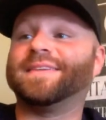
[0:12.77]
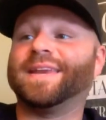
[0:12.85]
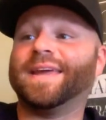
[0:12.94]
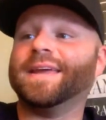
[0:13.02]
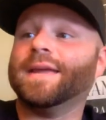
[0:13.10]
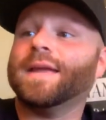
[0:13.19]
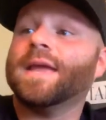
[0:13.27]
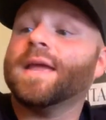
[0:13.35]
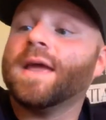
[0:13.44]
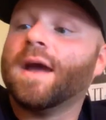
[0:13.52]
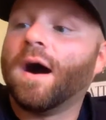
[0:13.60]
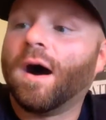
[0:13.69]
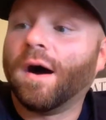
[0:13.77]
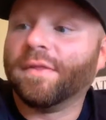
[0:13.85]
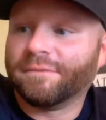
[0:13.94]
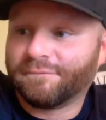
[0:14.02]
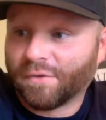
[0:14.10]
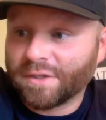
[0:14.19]
today. The
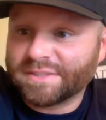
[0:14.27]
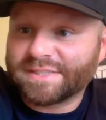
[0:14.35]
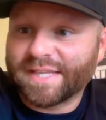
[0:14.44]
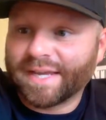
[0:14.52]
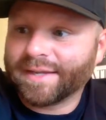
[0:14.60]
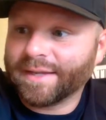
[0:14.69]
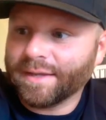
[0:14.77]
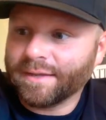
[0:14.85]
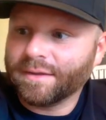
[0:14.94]
first thing